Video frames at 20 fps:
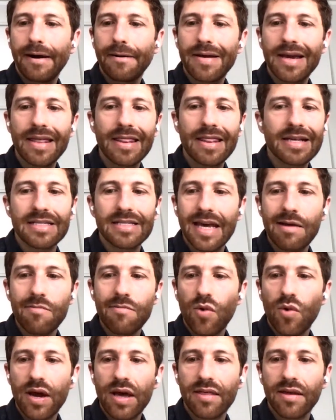um, in the
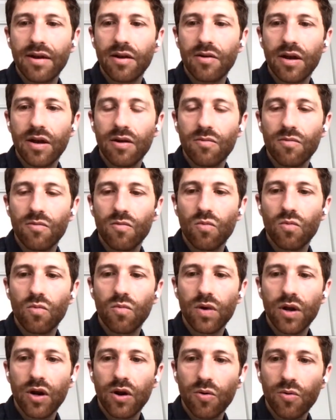same way that in, in
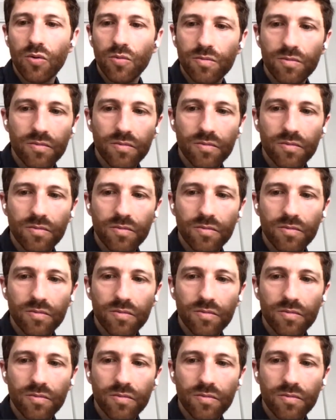you know.